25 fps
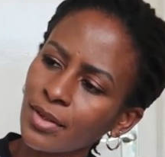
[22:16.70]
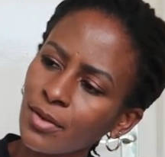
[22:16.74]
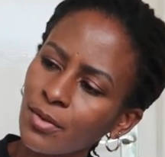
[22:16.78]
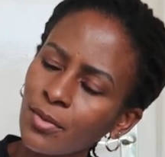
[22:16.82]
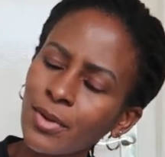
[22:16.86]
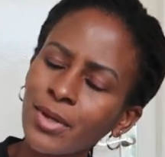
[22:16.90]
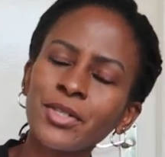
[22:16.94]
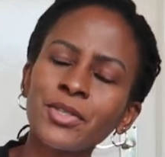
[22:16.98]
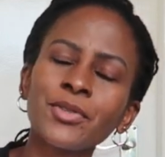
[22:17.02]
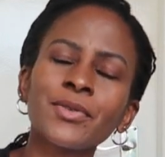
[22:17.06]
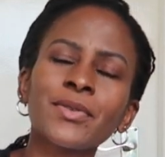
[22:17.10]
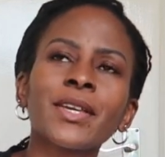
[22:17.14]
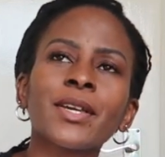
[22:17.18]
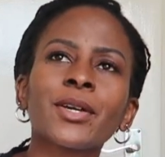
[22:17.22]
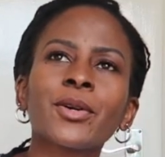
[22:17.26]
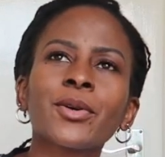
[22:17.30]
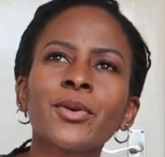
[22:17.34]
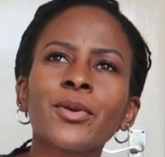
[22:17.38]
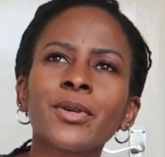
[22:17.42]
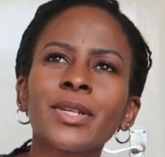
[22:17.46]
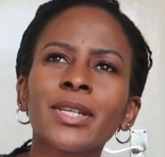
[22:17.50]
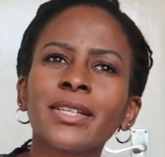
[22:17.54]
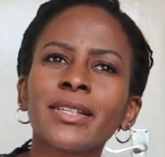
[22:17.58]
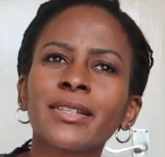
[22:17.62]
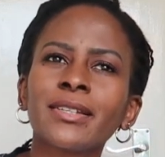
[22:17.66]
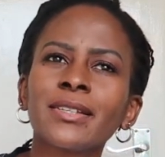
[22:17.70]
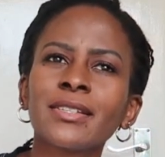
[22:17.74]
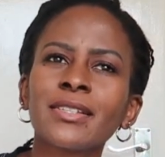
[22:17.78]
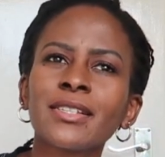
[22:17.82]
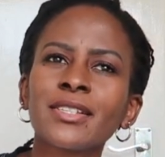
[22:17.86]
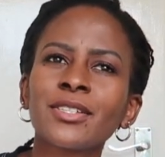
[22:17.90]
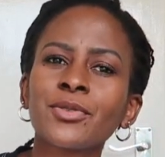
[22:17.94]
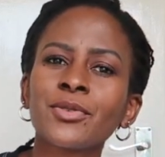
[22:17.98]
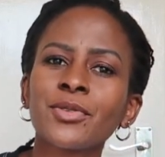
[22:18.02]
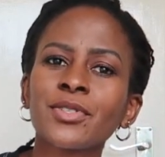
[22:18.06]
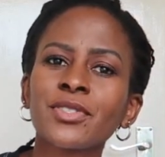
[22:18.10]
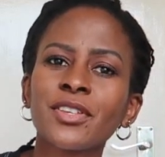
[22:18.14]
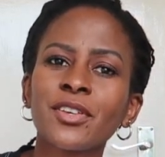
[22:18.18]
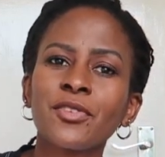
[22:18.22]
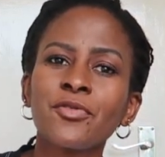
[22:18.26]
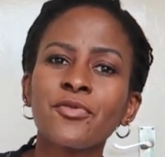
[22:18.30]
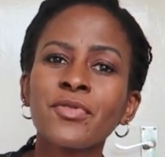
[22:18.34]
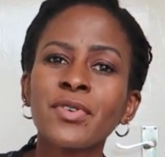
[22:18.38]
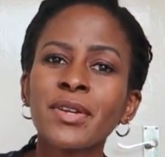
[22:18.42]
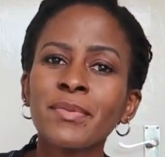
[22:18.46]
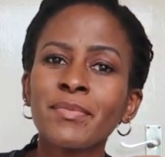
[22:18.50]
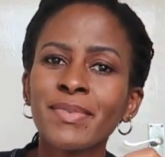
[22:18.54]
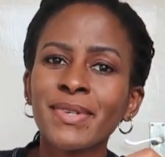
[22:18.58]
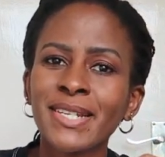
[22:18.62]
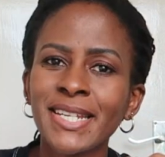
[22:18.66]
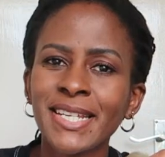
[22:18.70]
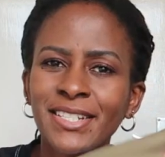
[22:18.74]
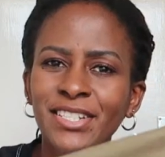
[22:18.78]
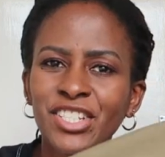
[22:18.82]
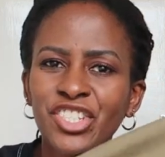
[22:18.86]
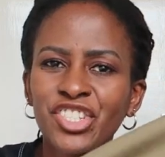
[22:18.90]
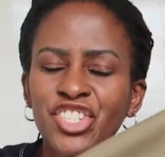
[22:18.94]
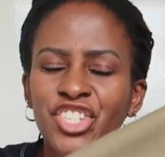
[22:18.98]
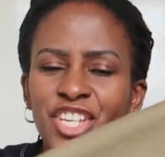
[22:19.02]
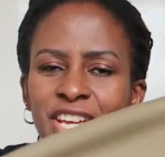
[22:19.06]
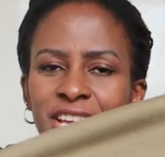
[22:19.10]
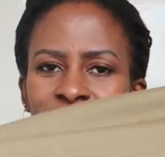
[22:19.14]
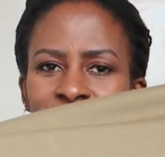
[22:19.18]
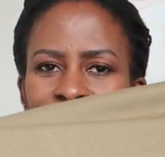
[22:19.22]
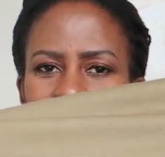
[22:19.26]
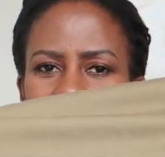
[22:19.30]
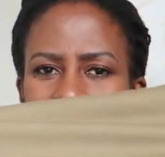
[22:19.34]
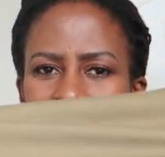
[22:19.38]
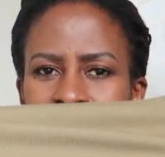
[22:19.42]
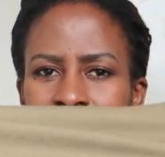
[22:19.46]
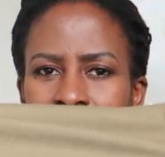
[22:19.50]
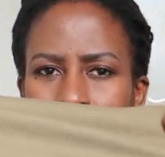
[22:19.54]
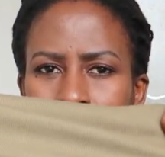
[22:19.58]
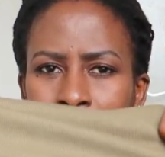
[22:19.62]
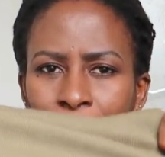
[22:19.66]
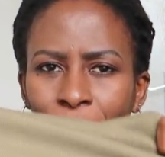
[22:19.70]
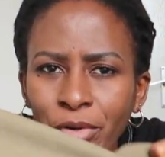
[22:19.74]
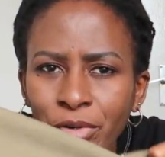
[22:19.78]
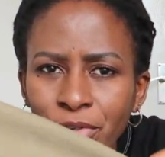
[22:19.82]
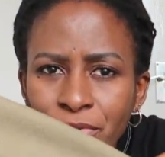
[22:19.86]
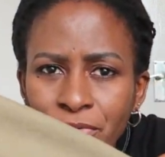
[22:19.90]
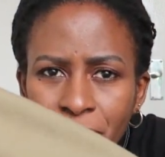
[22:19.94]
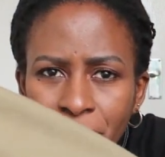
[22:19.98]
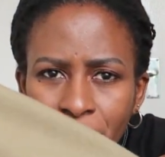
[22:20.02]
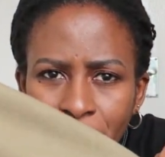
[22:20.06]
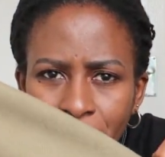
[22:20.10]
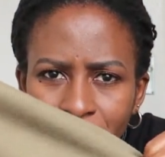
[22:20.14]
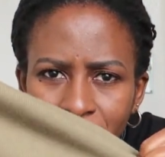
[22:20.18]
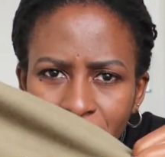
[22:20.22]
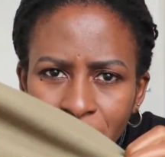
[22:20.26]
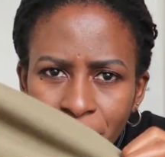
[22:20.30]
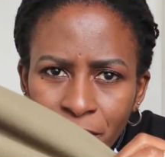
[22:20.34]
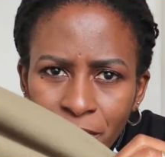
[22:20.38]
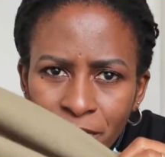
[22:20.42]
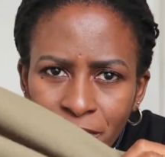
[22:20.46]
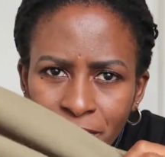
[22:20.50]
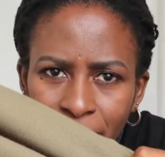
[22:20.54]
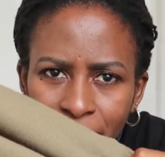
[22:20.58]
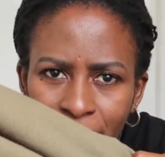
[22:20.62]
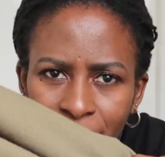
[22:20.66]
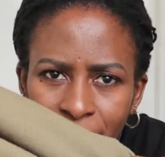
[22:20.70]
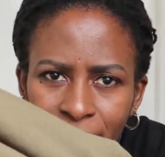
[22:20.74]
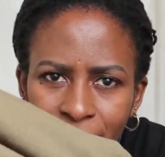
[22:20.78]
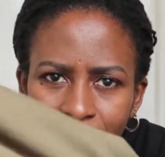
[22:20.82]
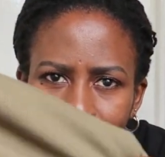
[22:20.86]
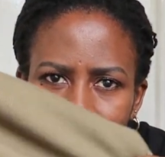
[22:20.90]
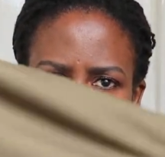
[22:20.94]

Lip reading: what do they call it? It was a rib knit jersey I bought from Minova.